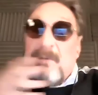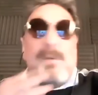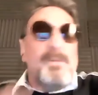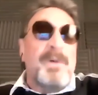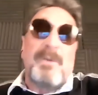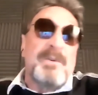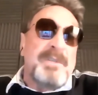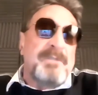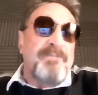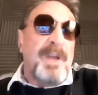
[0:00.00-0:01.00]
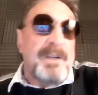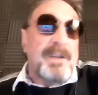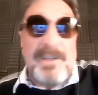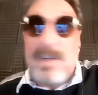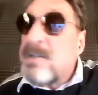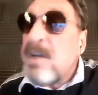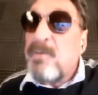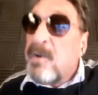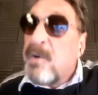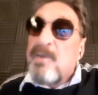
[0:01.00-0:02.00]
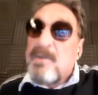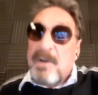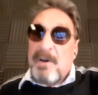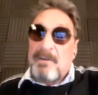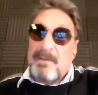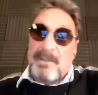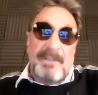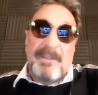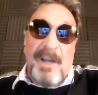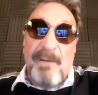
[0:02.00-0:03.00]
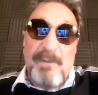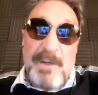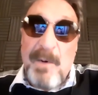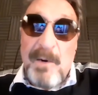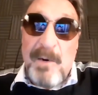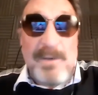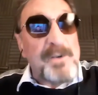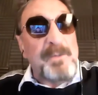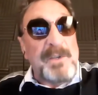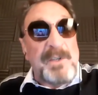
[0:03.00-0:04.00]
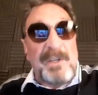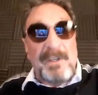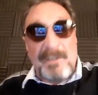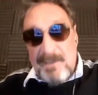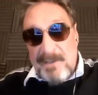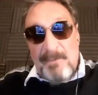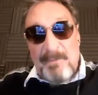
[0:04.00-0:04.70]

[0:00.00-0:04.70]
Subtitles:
But it was like 600 years ago, and I haven't spoken German since.